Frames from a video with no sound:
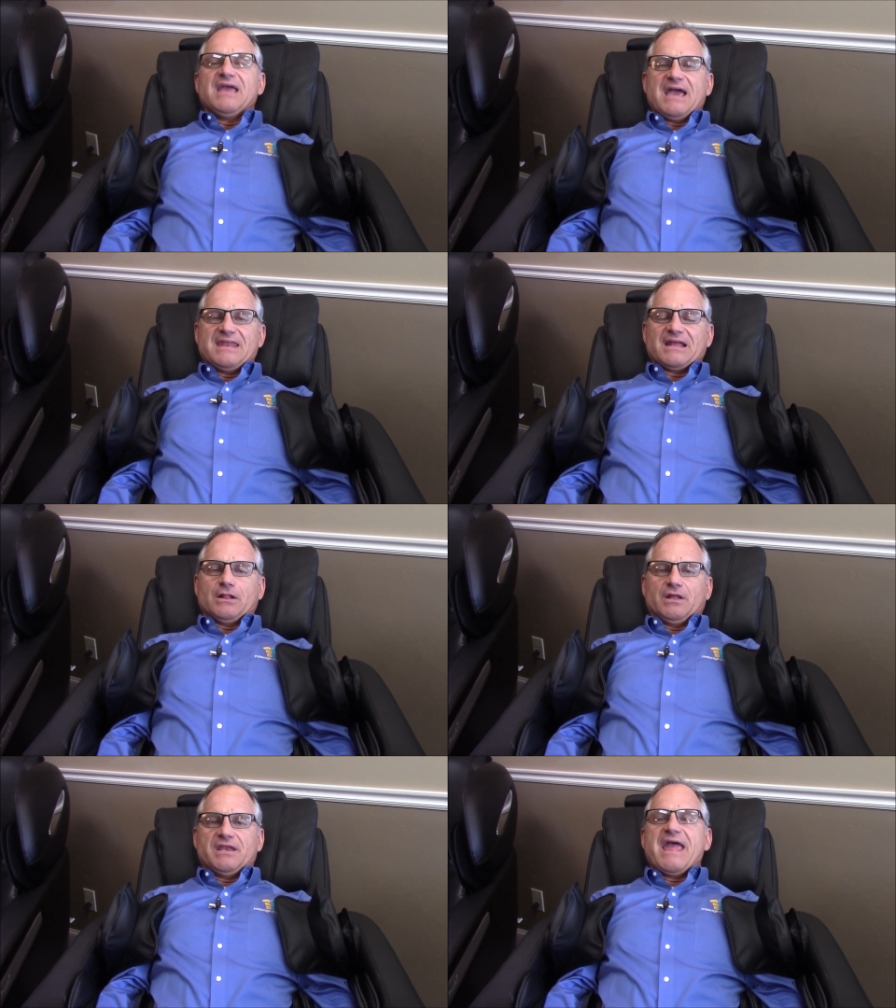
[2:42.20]
and
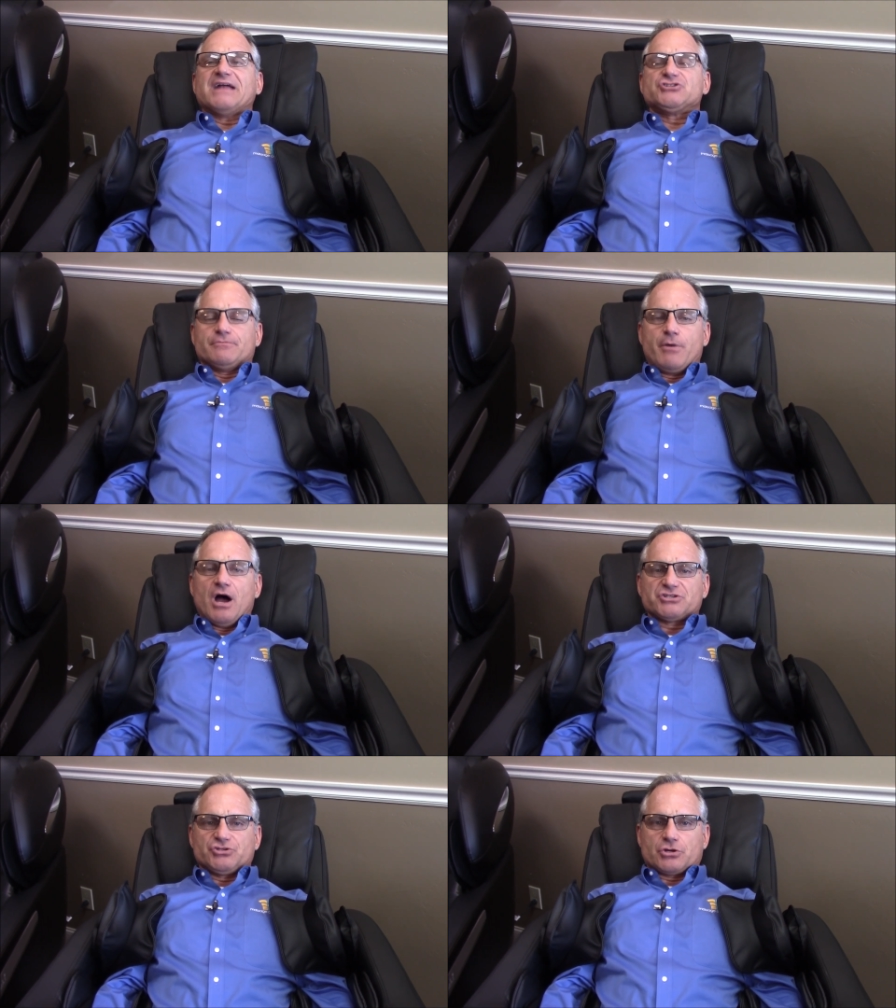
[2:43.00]
that'll enhance your
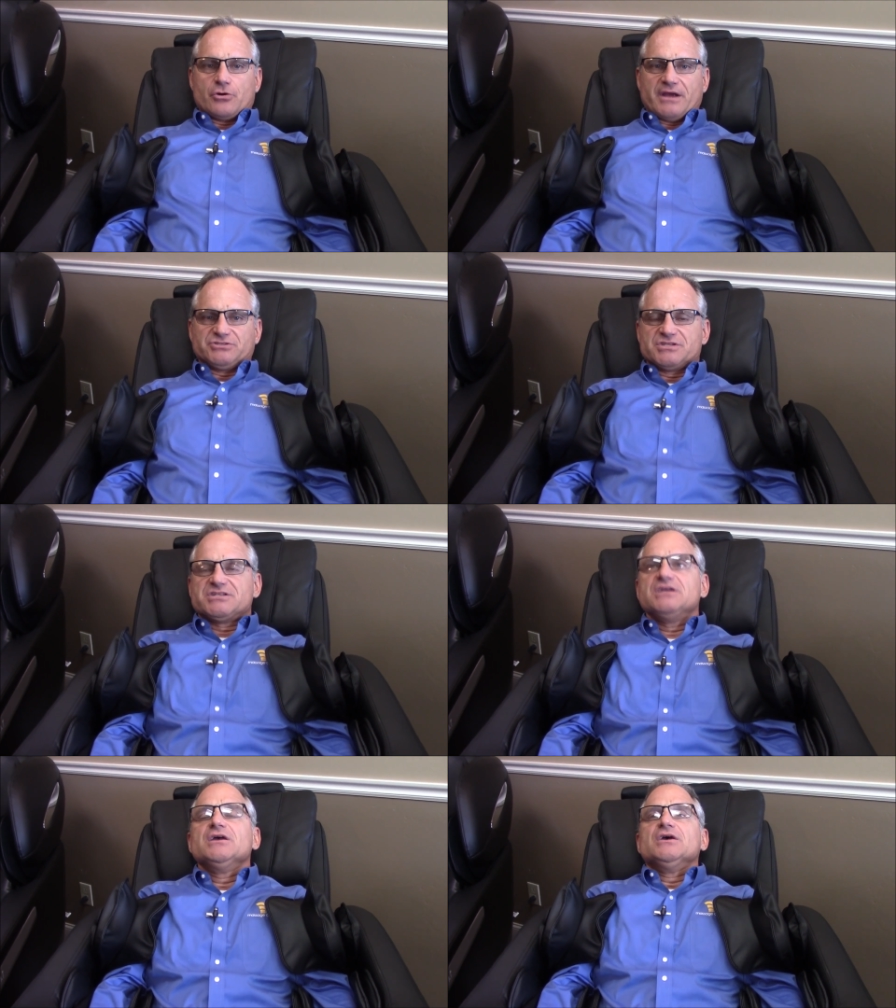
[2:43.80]
posture correction.
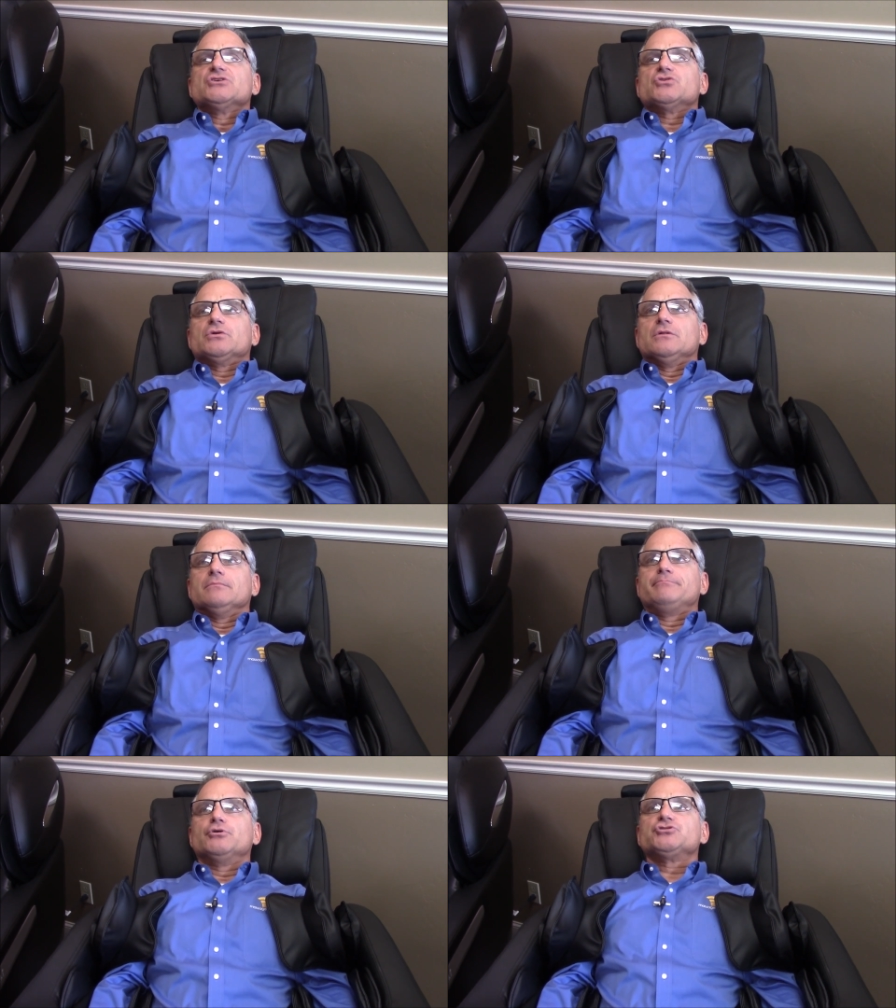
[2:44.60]
See, so
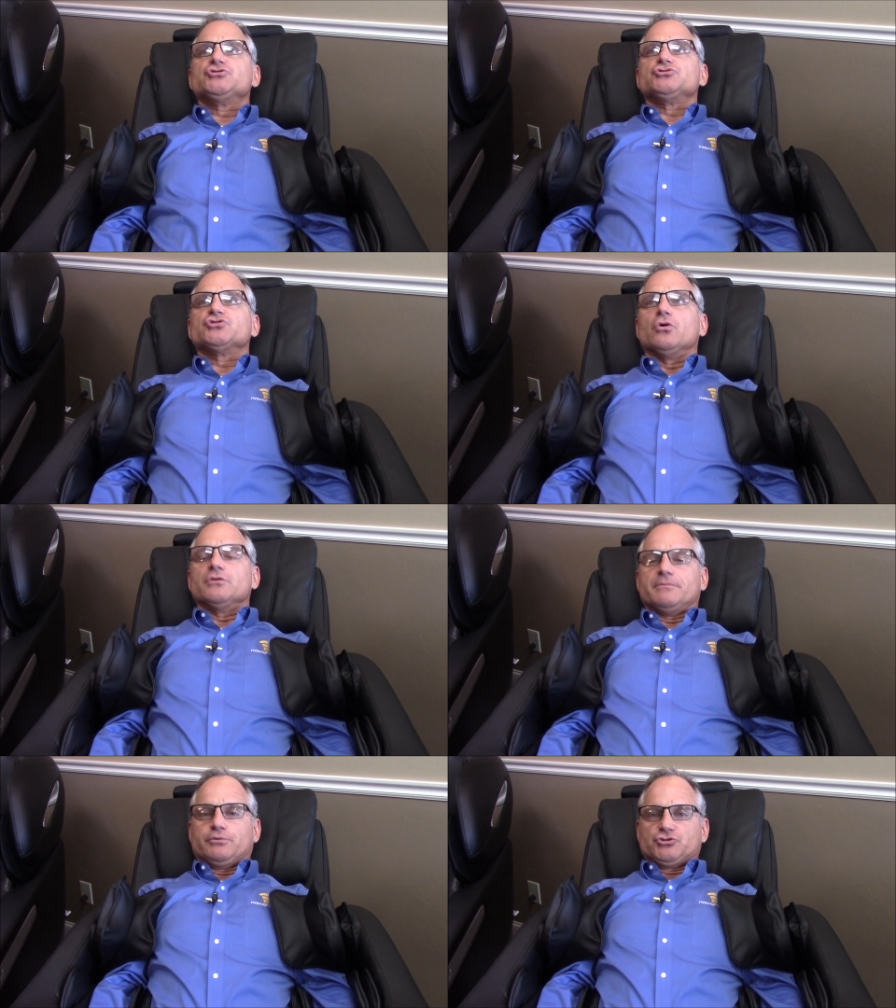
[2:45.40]
it'll push your
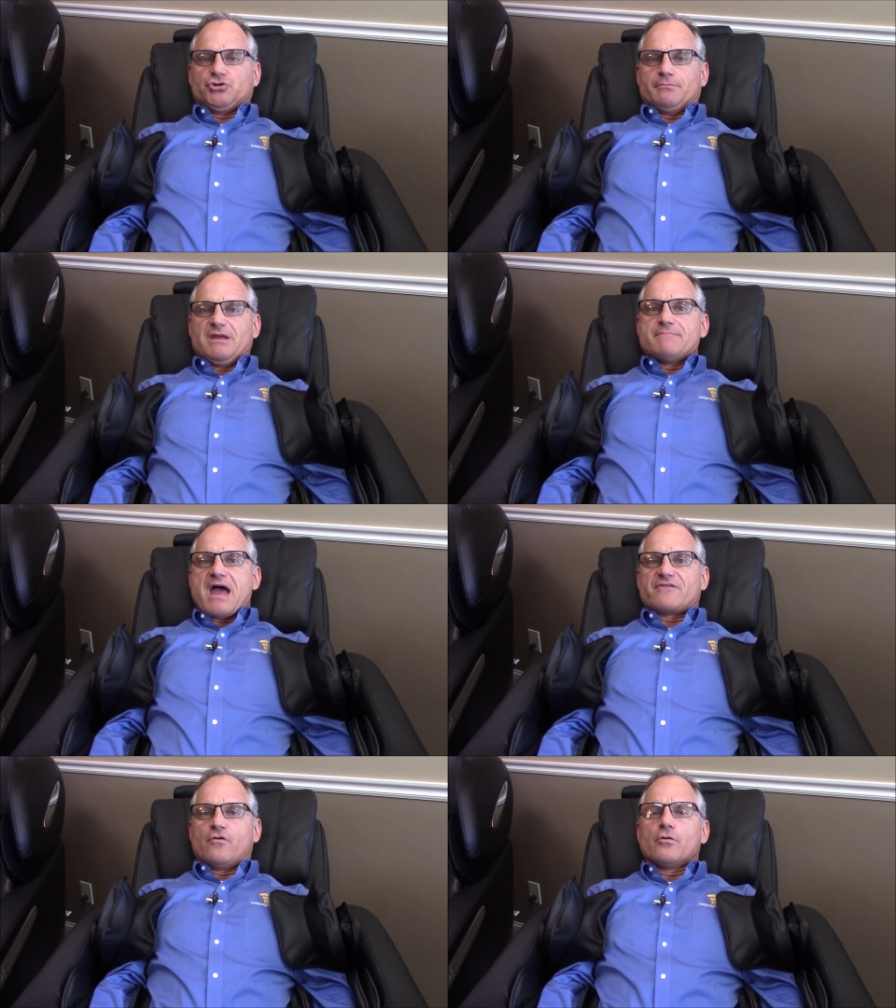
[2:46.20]
shoulder, push your mid
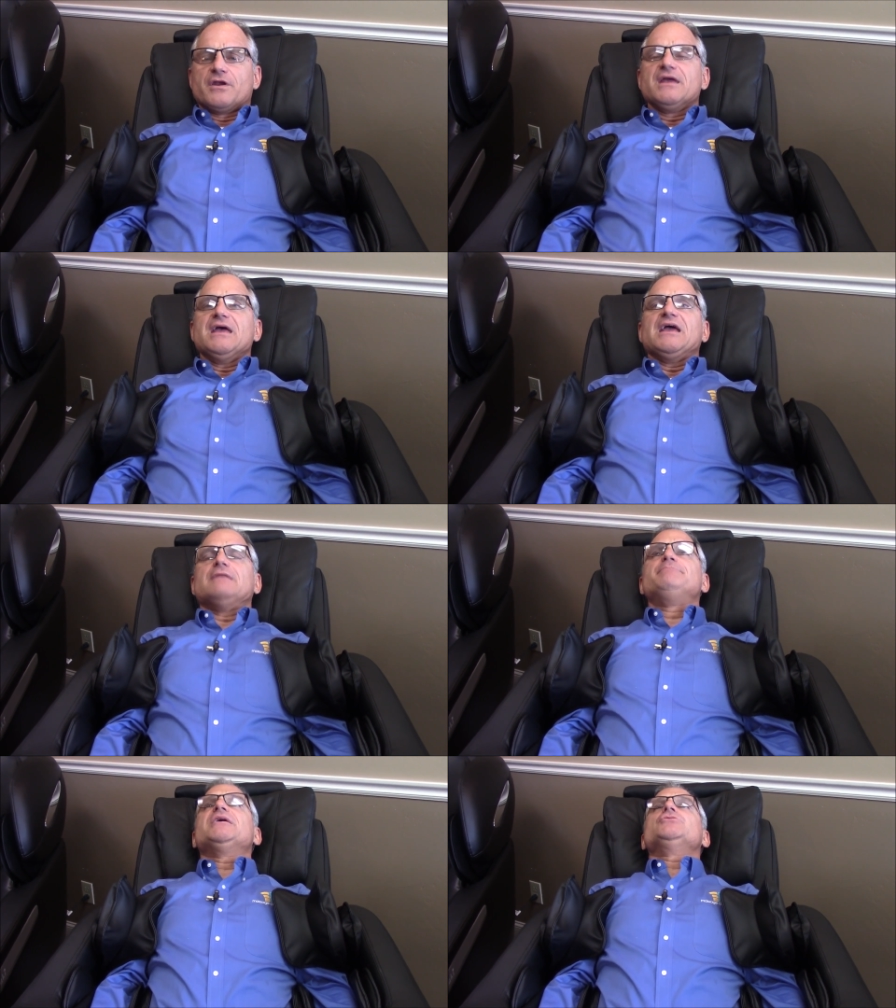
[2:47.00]
back forward,
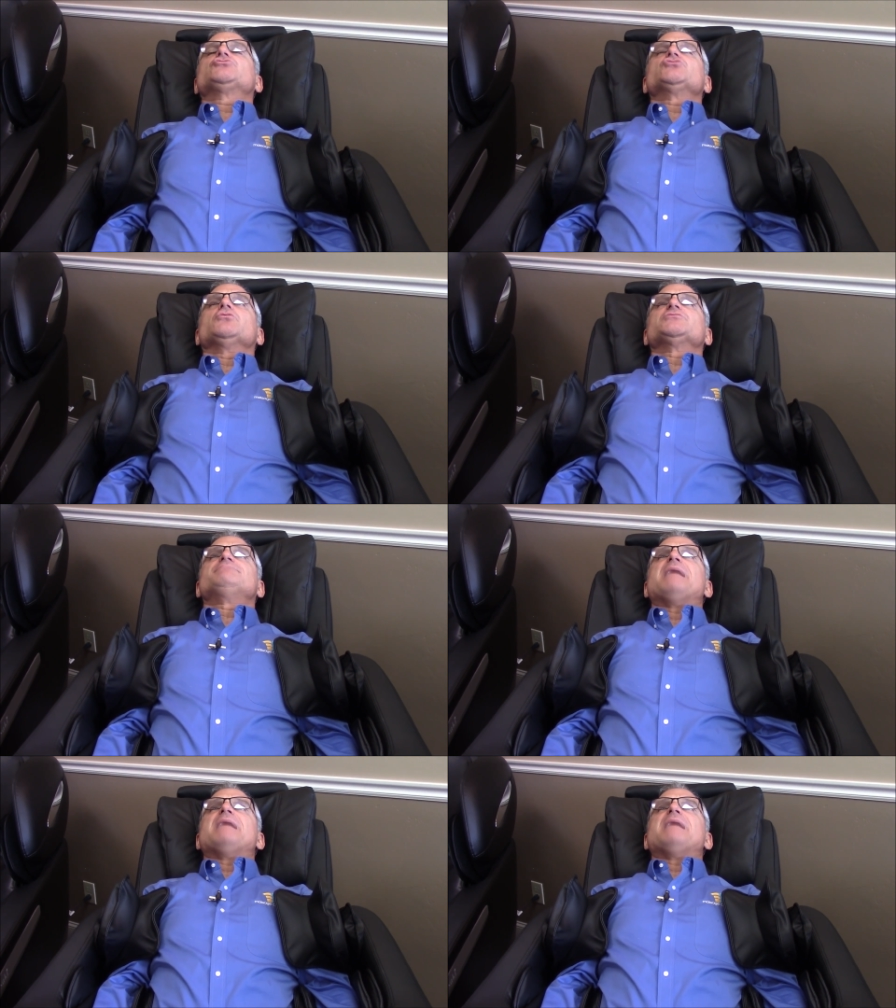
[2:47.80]
and pin your shoulders